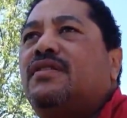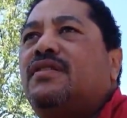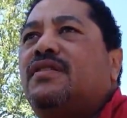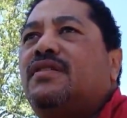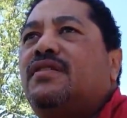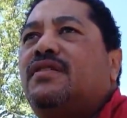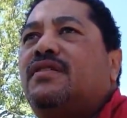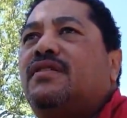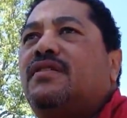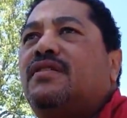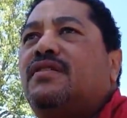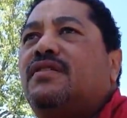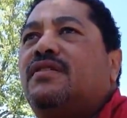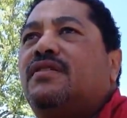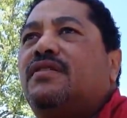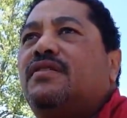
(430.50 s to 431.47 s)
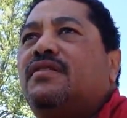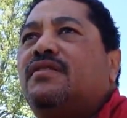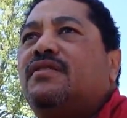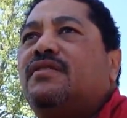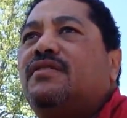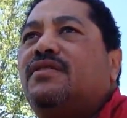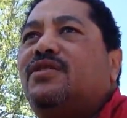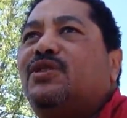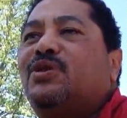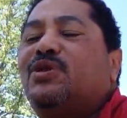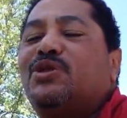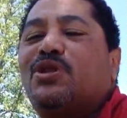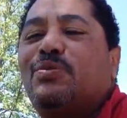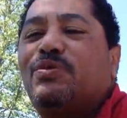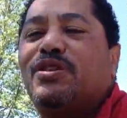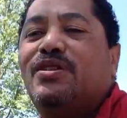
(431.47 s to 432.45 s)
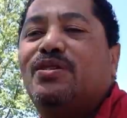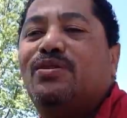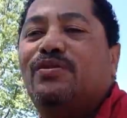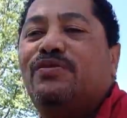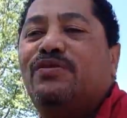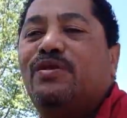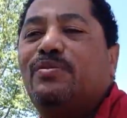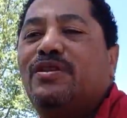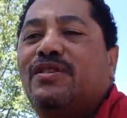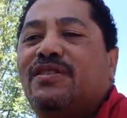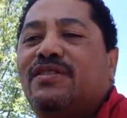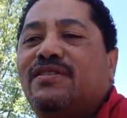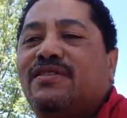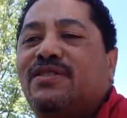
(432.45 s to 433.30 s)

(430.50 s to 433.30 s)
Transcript: And, it's something new for me,